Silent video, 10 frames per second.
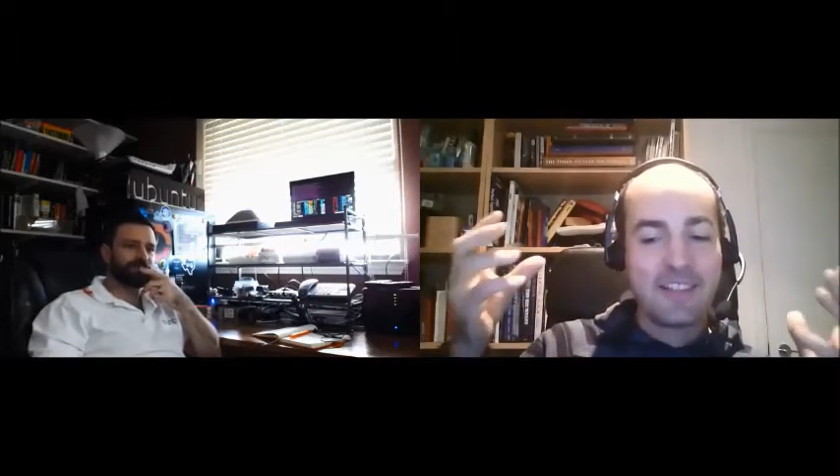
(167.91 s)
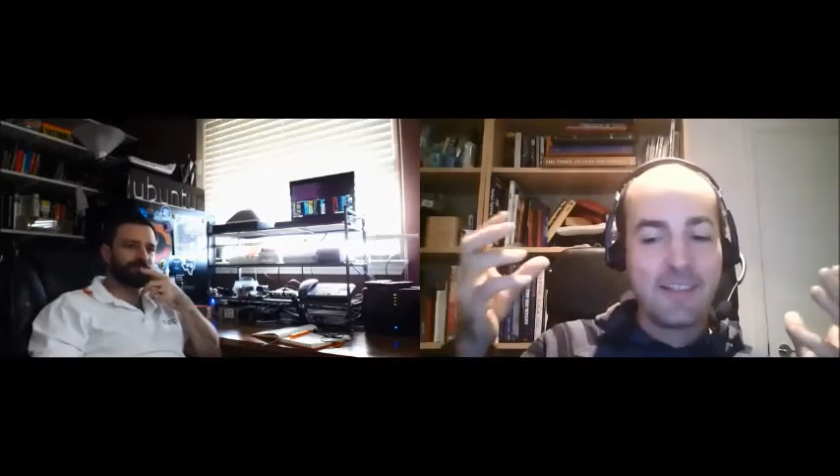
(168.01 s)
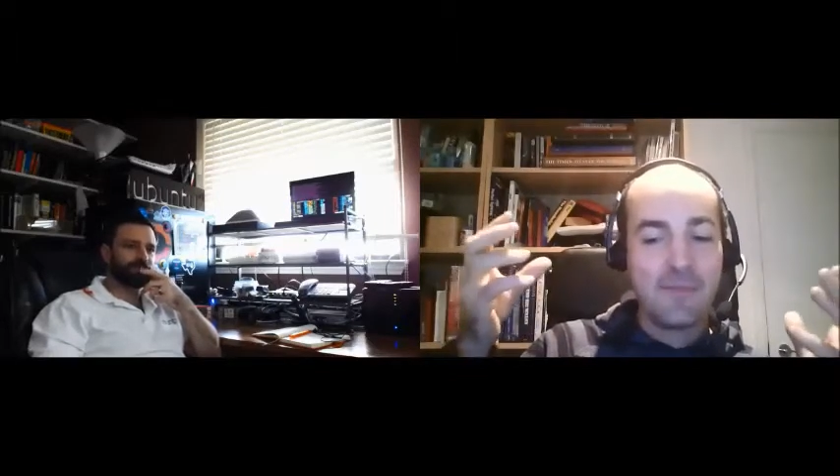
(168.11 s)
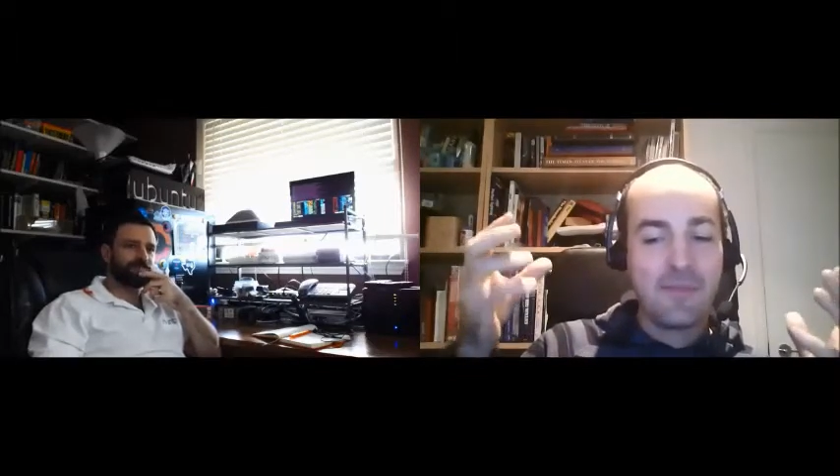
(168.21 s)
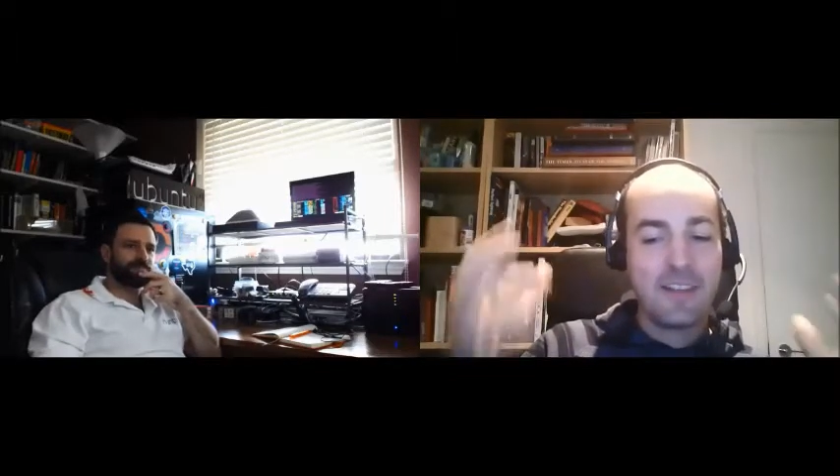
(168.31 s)

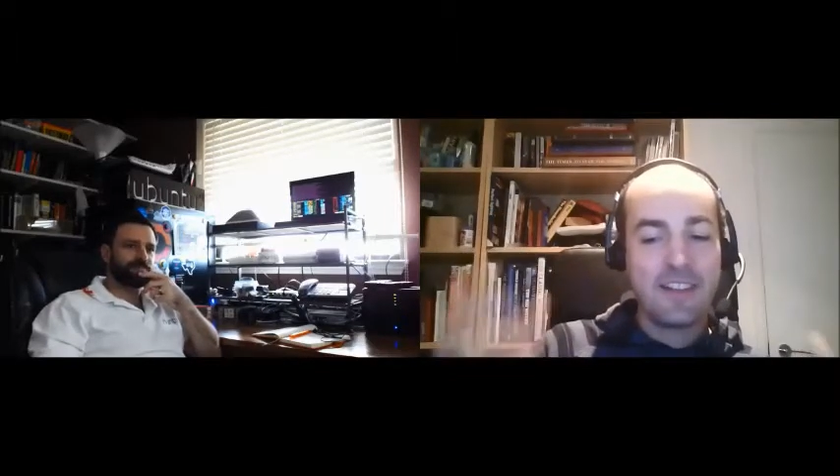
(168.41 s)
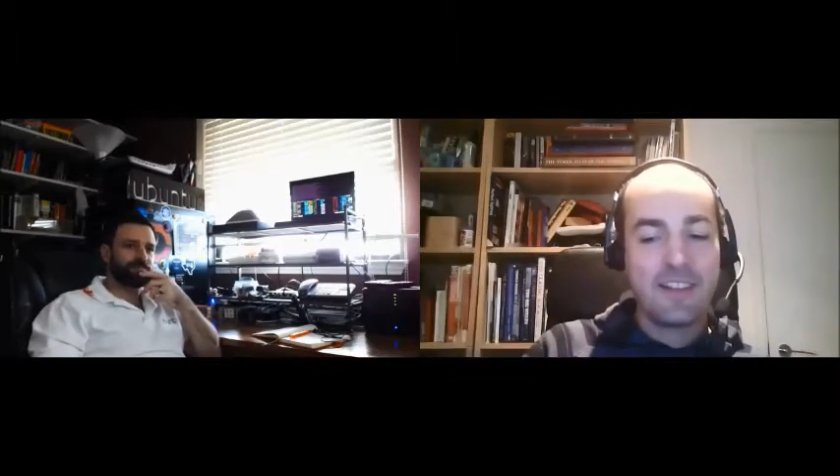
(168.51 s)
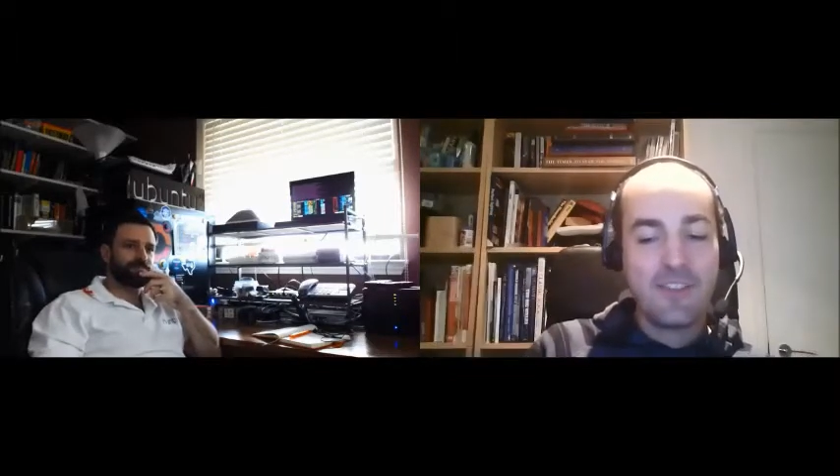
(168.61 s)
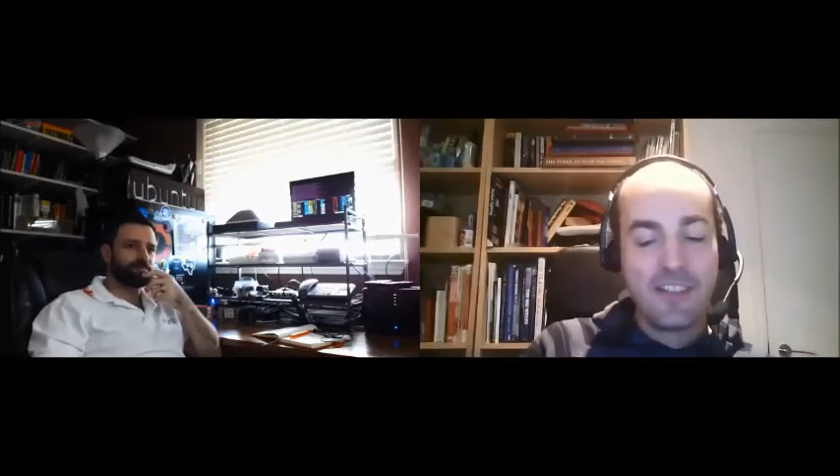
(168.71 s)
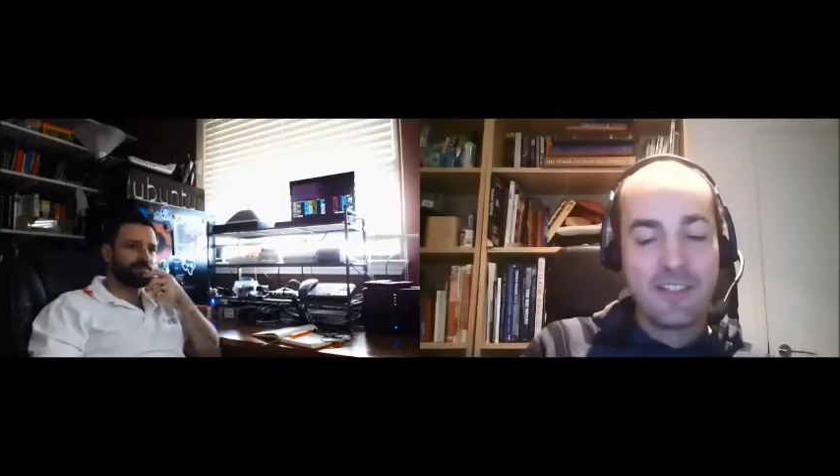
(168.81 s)
completely
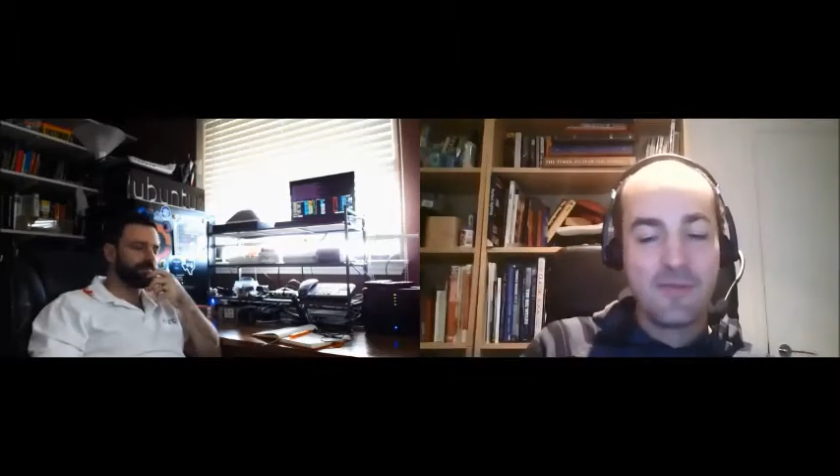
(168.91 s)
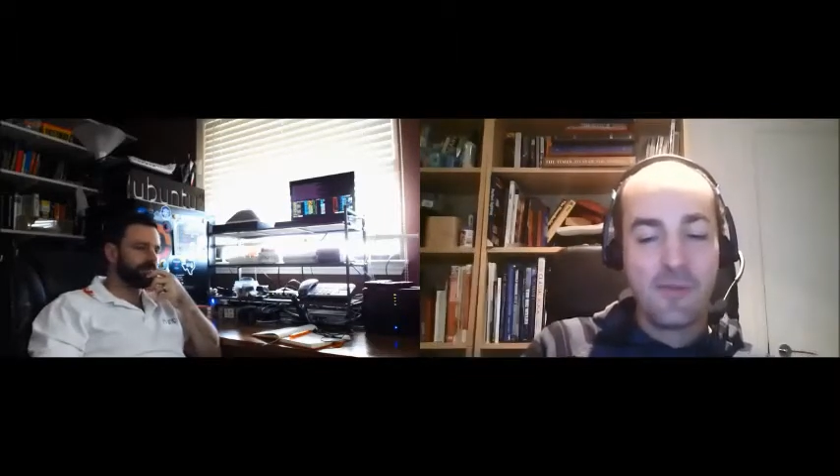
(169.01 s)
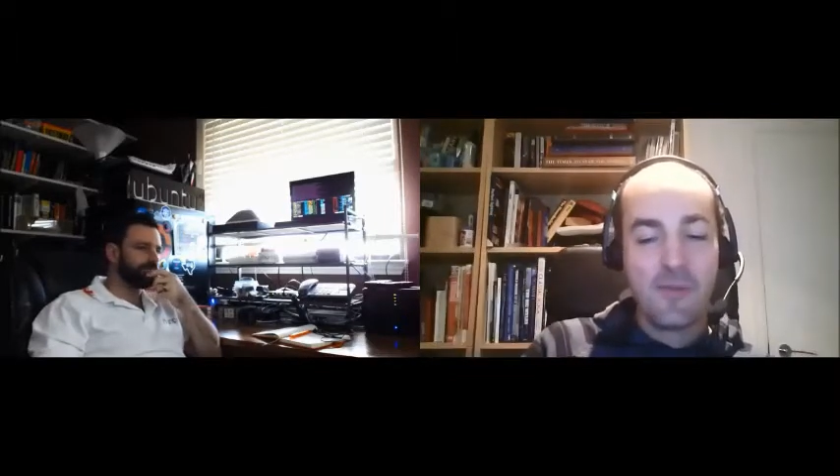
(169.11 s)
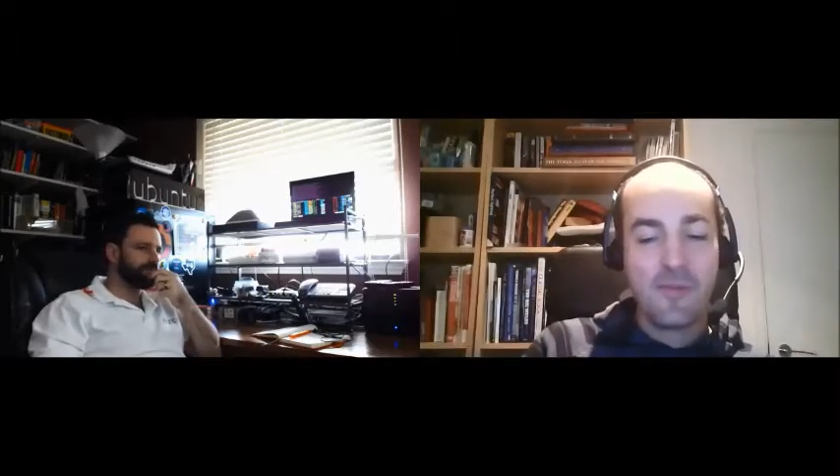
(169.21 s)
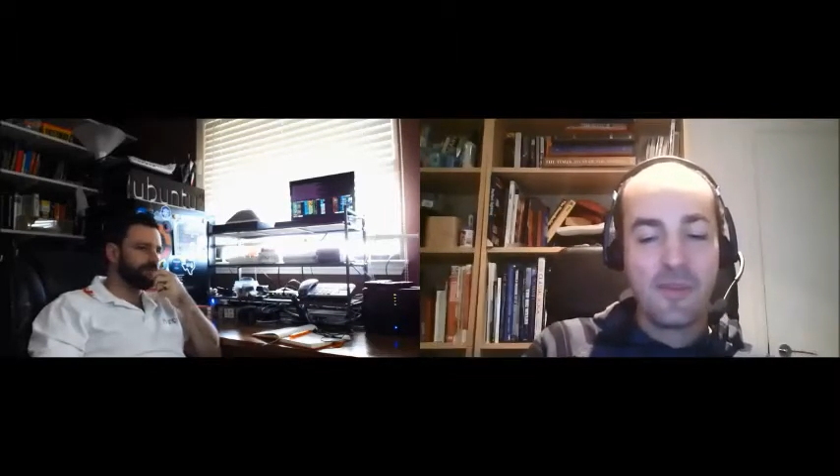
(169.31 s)

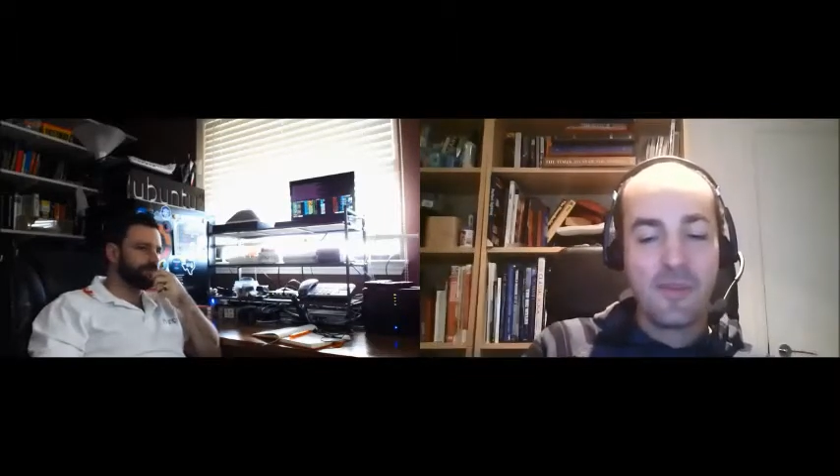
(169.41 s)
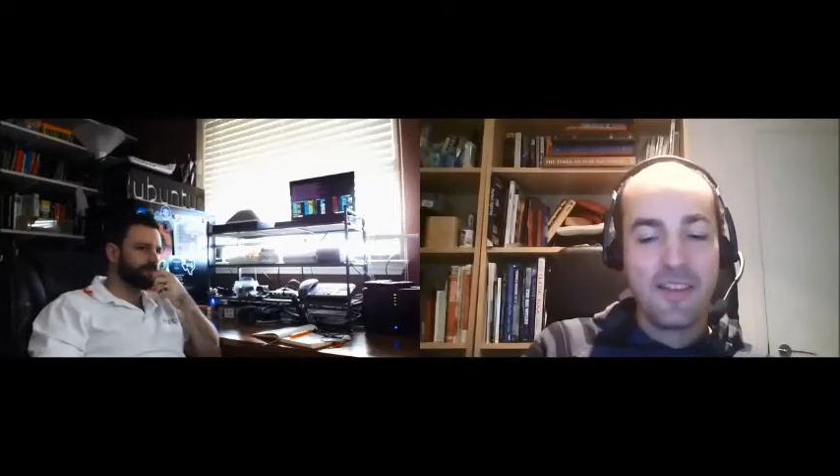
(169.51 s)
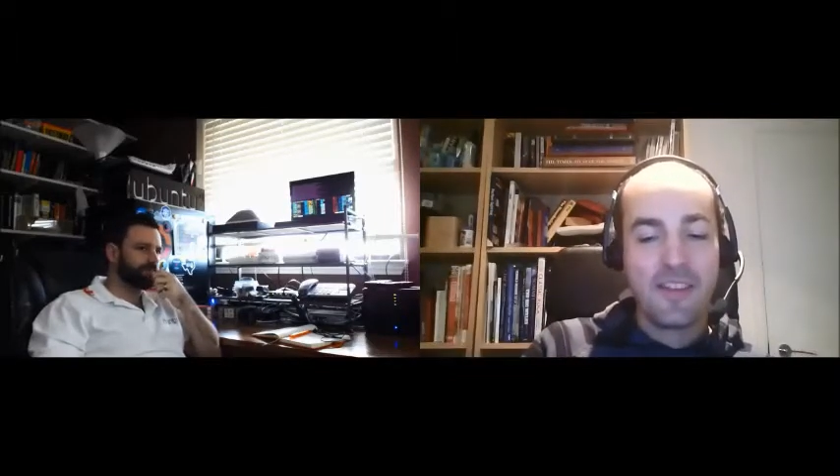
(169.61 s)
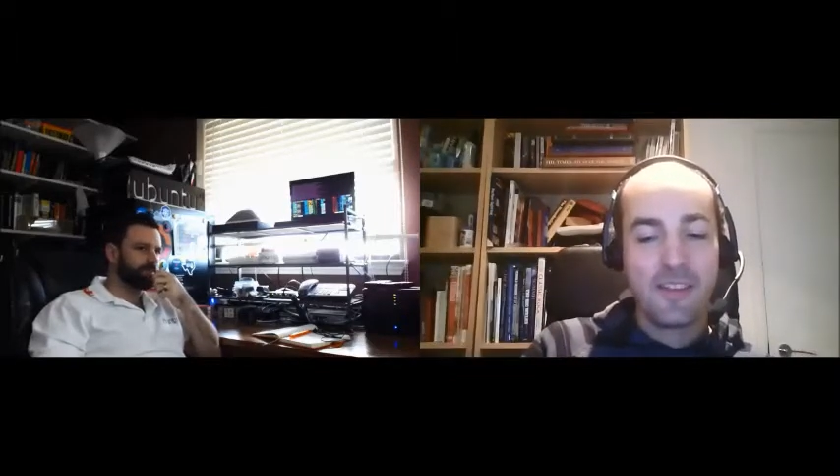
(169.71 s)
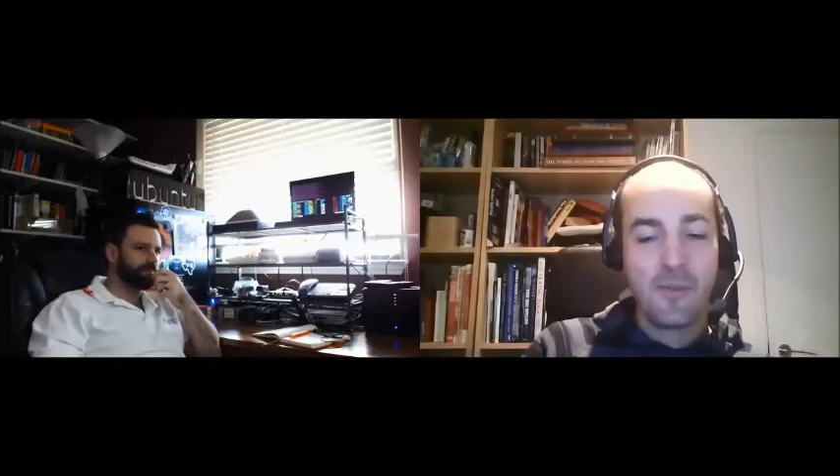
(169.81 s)
transformed, I think,